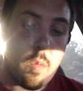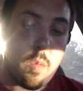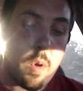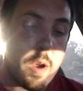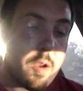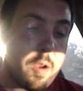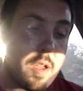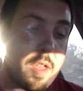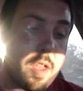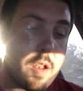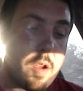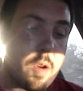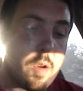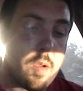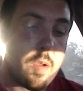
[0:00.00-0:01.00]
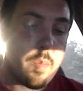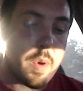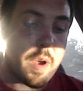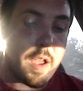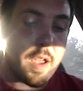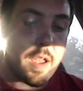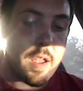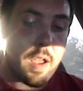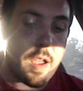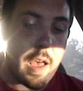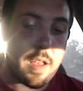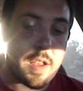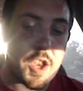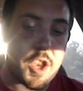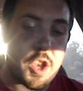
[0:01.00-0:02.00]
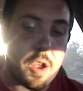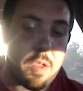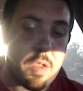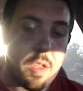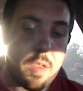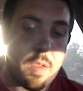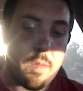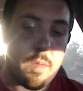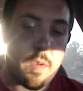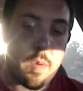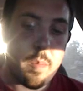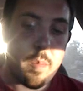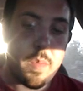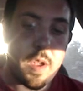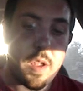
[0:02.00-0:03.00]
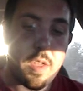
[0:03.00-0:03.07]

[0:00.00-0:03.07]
Where Does It Hurt by Alex Johnson from